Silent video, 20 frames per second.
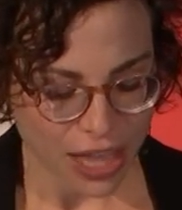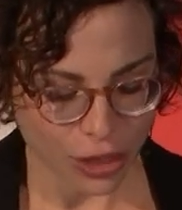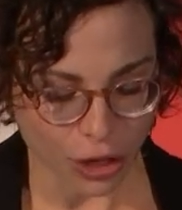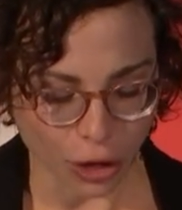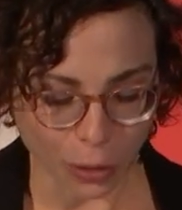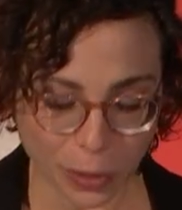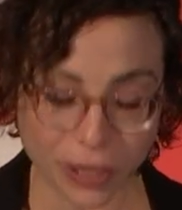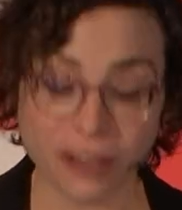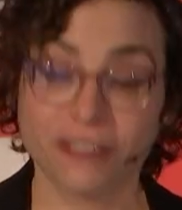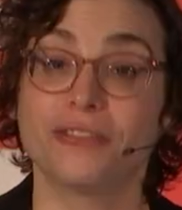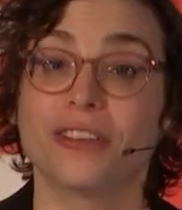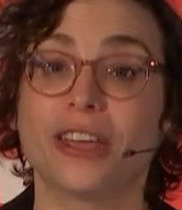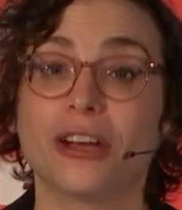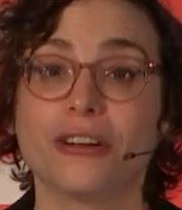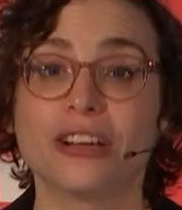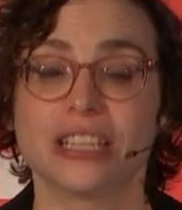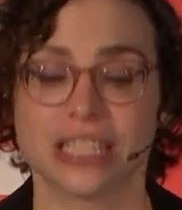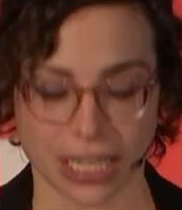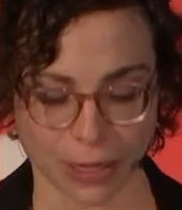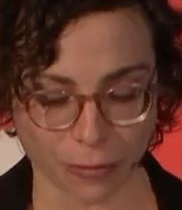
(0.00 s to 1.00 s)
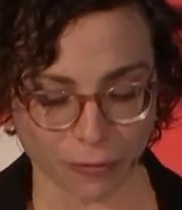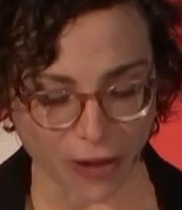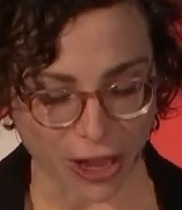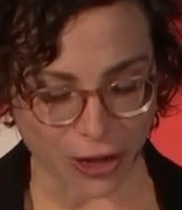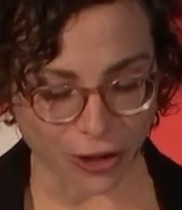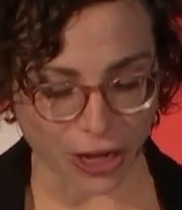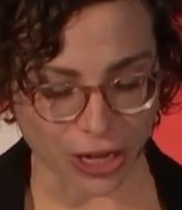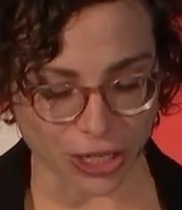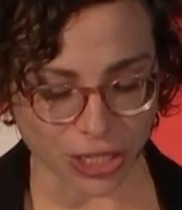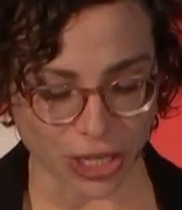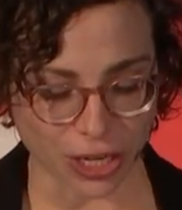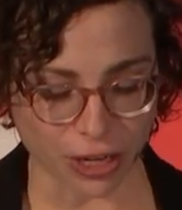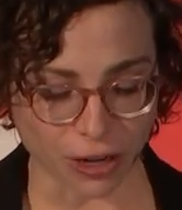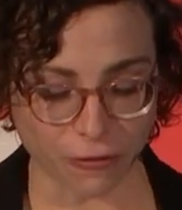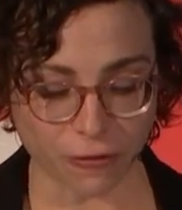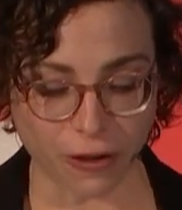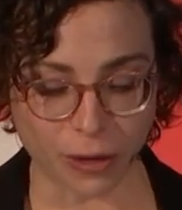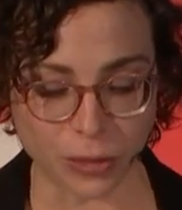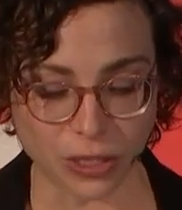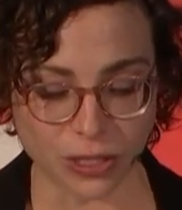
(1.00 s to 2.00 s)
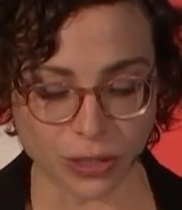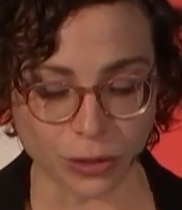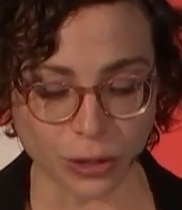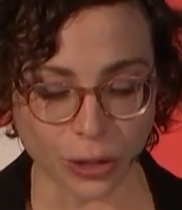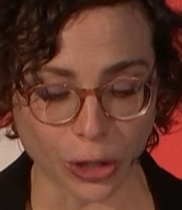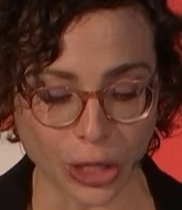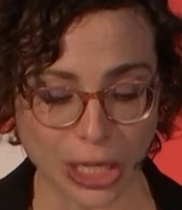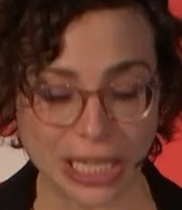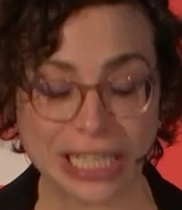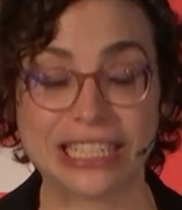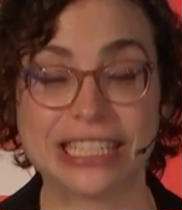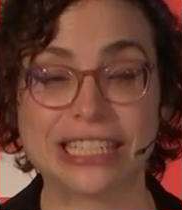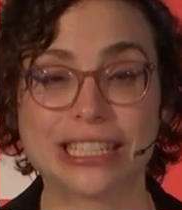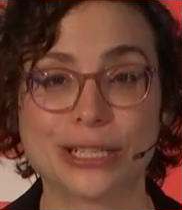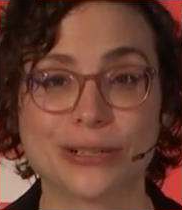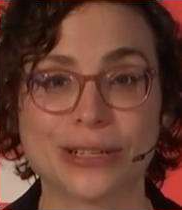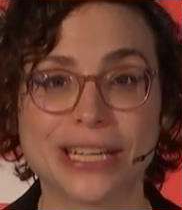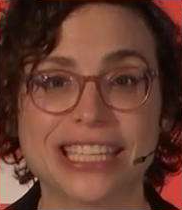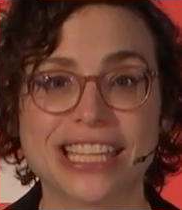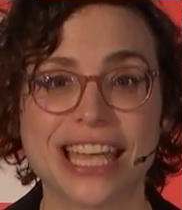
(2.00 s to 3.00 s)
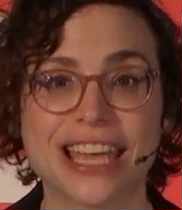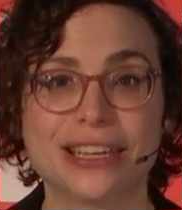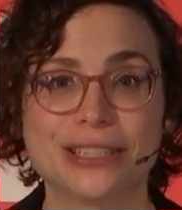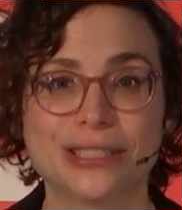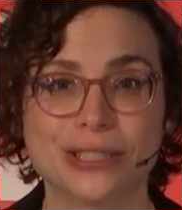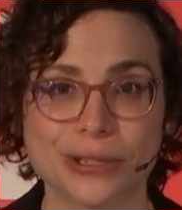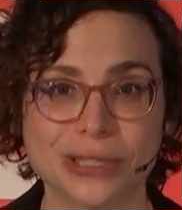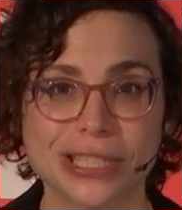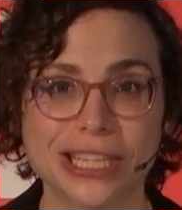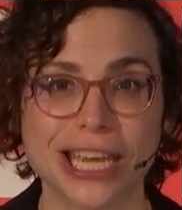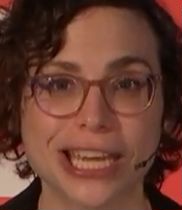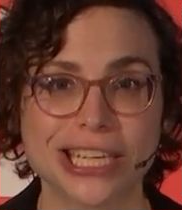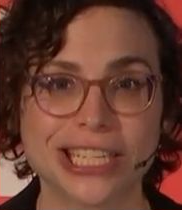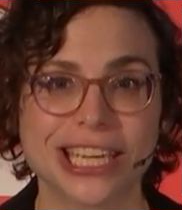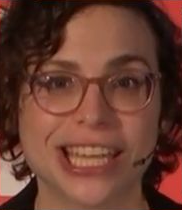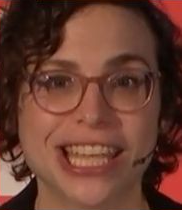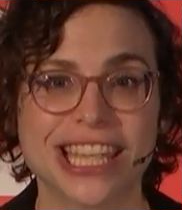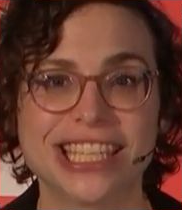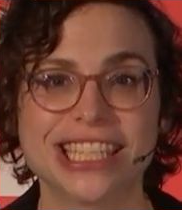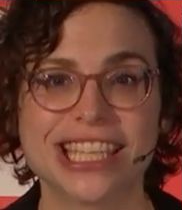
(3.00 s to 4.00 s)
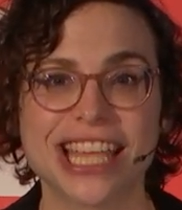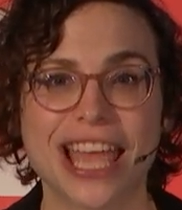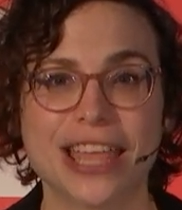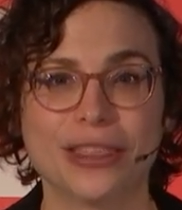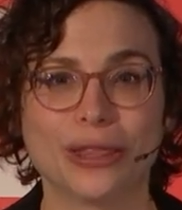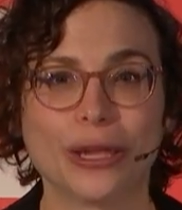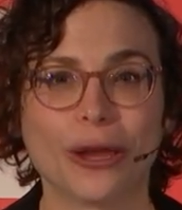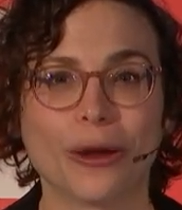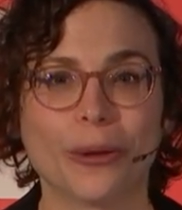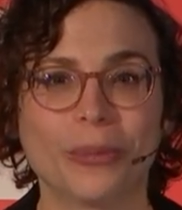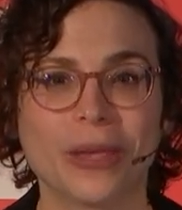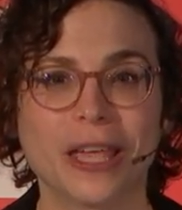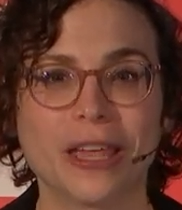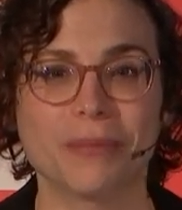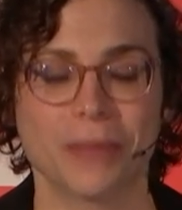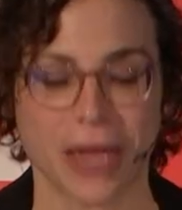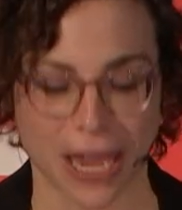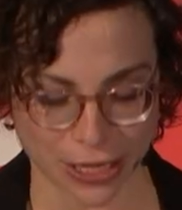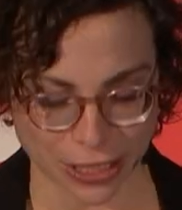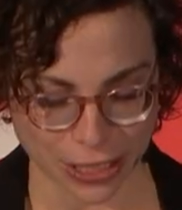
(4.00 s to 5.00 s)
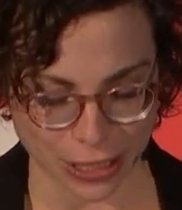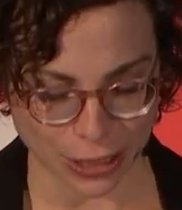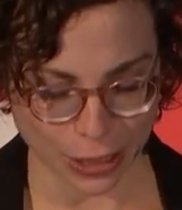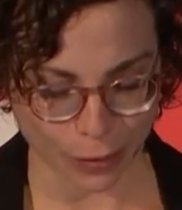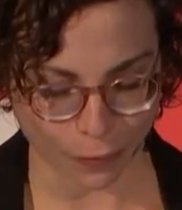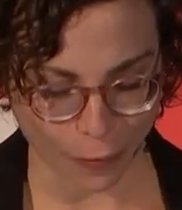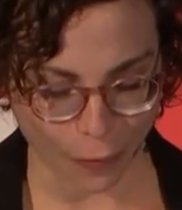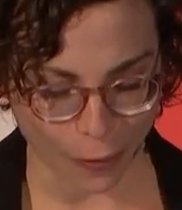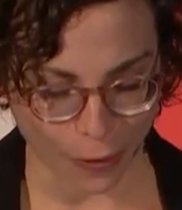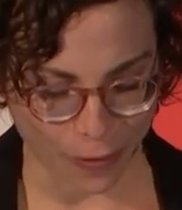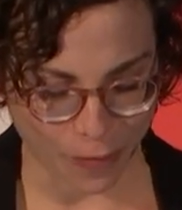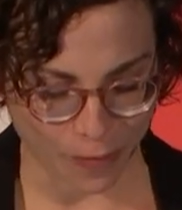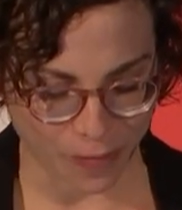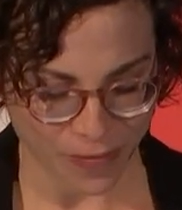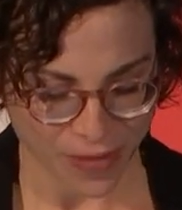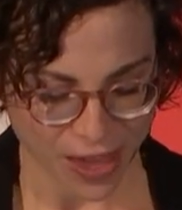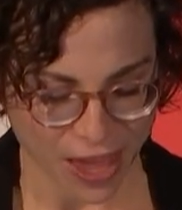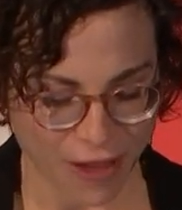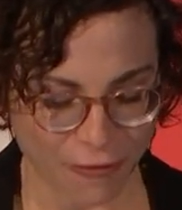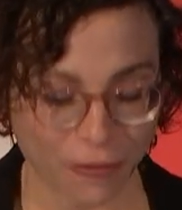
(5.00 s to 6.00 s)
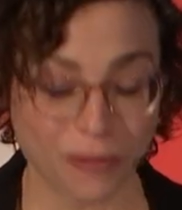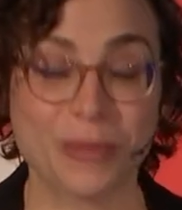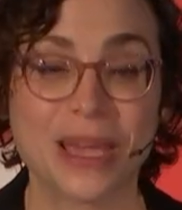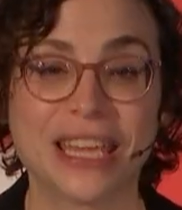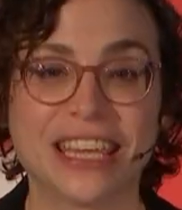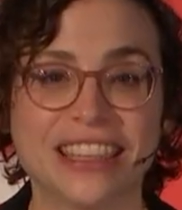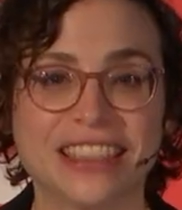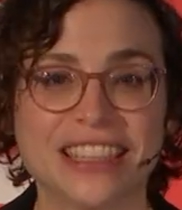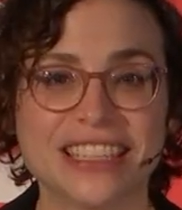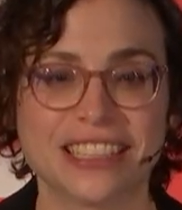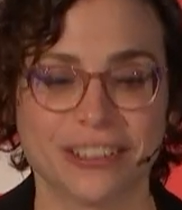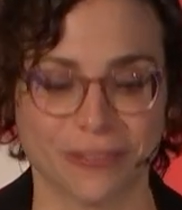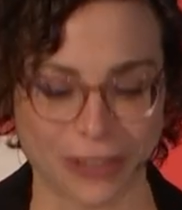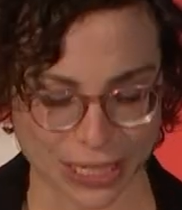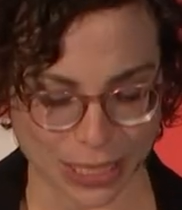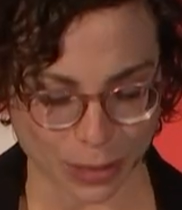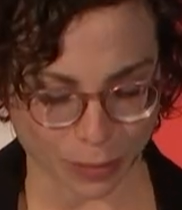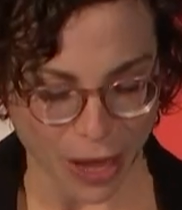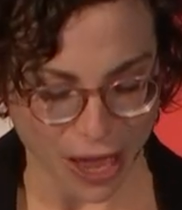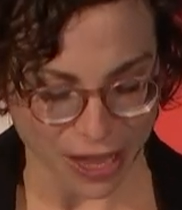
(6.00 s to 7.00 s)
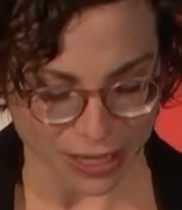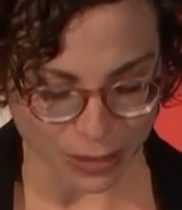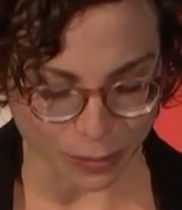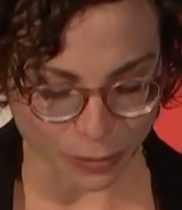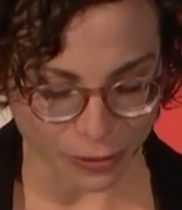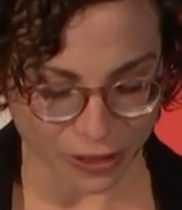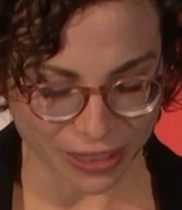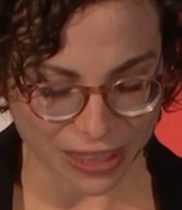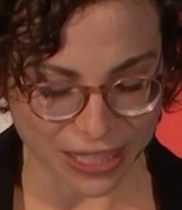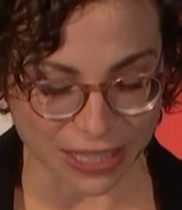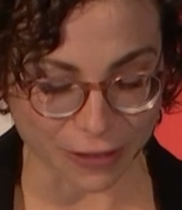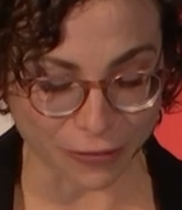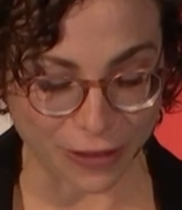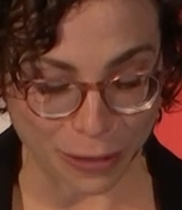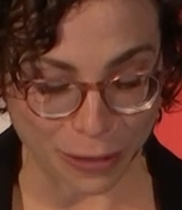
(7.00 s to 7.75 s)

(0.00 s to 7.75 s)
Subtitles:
the European Federation of Pharmaceutical Industries and Associations, and the European Patients Forum for making this event possible.